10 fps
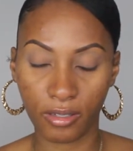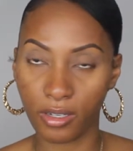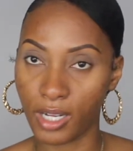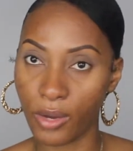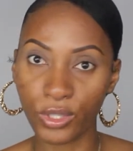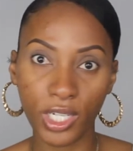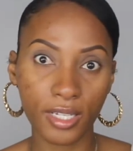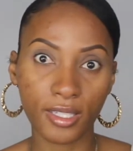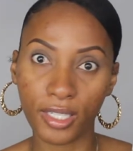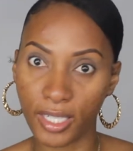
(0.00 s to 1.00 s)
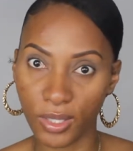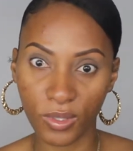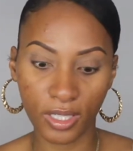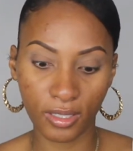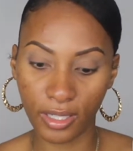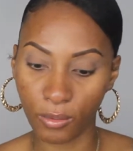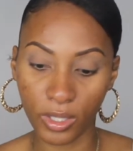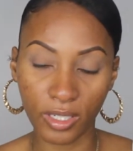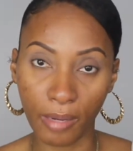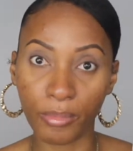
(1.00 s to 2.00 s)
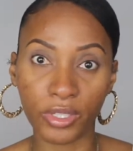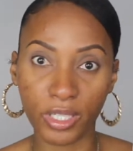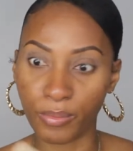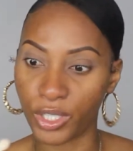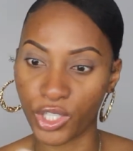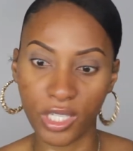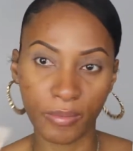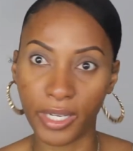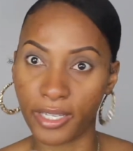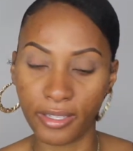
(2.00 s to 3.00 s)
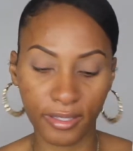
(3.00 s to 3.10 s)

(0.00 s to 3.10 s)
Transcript: Girl, I wish I could tell you guys what number this brush is, but